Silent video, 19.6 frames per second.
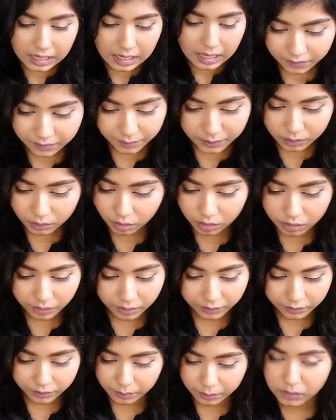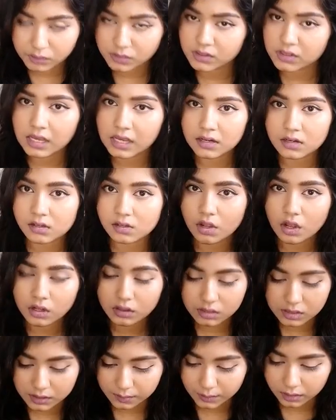I've been ordering from outside a
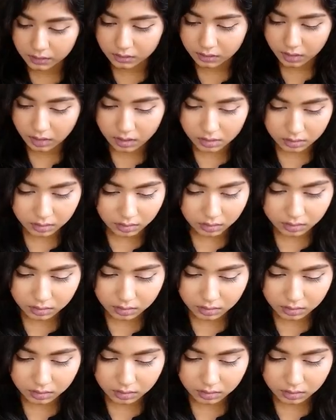lot this month, huh?